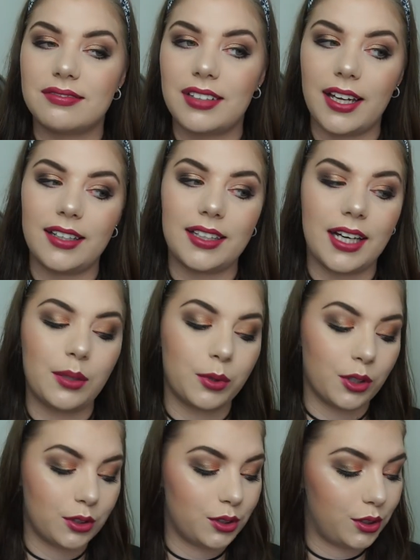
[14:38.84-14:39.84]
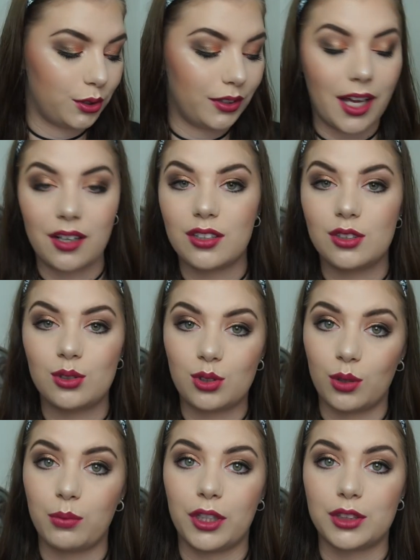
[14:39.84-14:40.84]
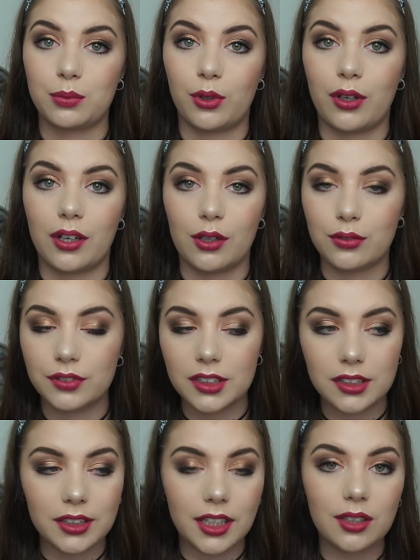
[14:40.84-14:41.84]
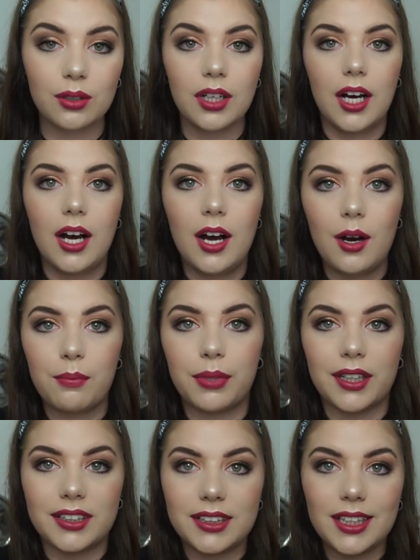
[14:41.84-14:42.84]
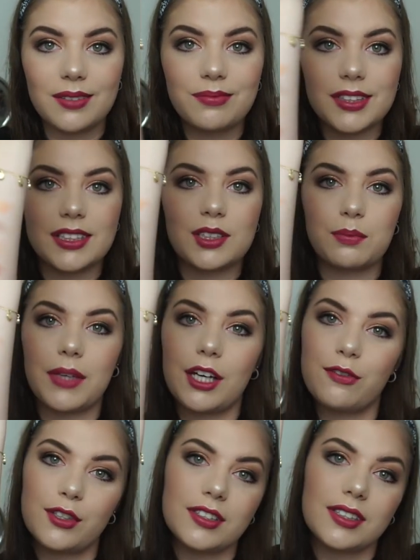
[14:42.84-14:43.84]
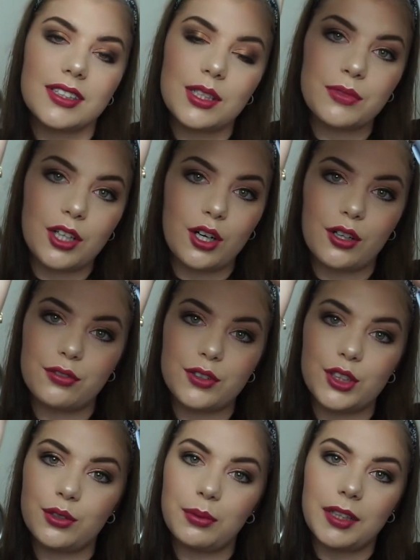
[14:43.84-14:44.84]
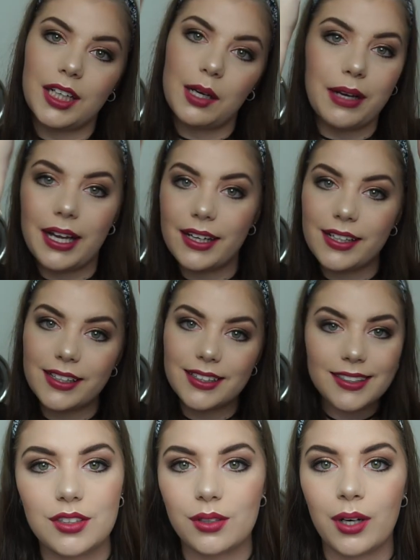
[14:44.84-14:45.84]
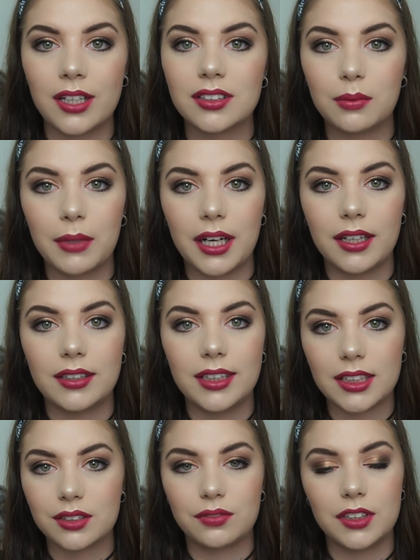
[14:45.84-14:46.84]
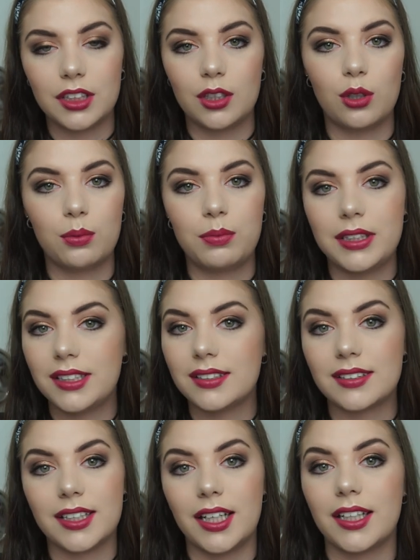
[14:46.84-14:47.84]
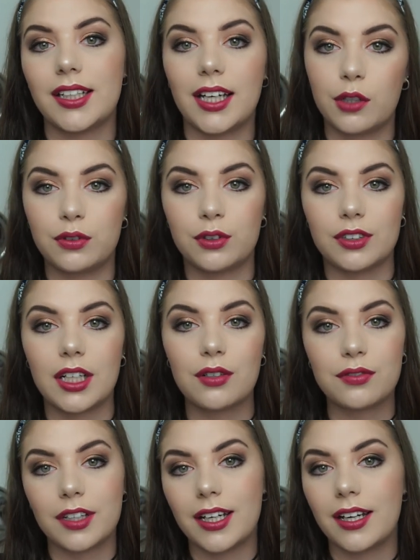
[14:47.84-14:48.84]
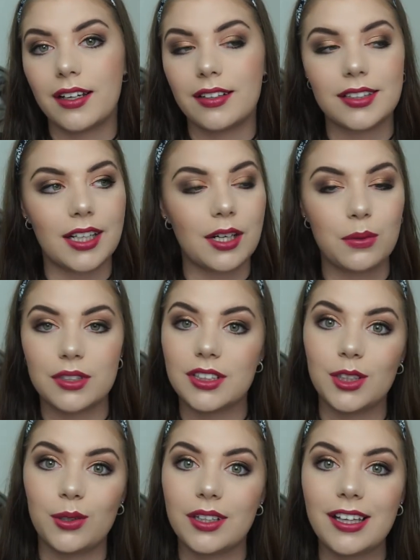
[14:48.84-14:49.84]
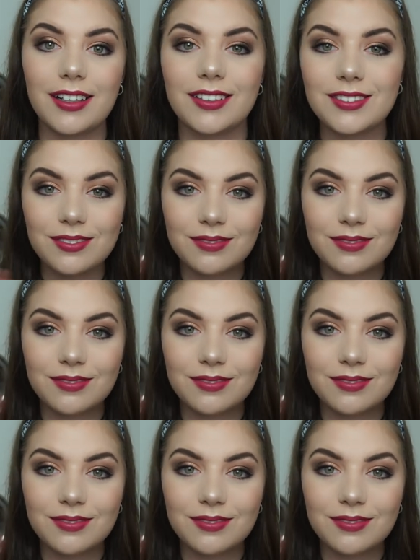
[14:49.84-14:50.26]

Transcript: and I'm going to do that so much more often now but yeah this is my first attempt of doing a palette so until my next video please take care of yourself and I will see you then